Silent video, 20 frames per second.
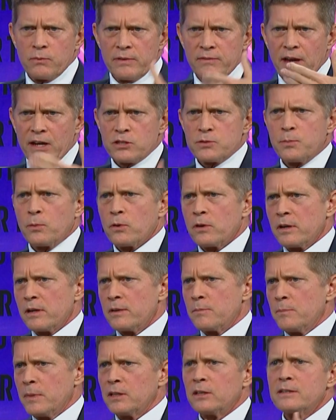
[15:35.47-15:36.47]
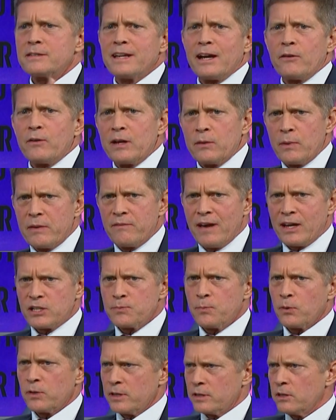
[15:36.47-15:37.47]
We've exported military and we've
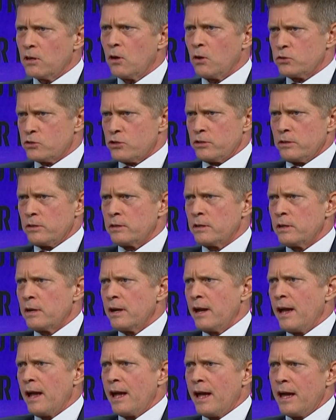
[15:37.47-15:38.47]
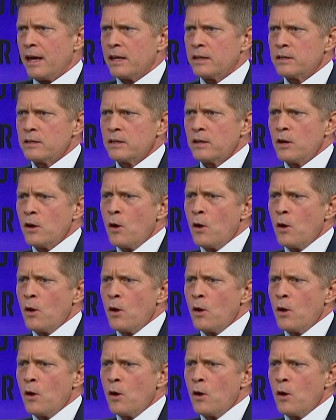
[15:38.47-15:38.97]
exported culture. And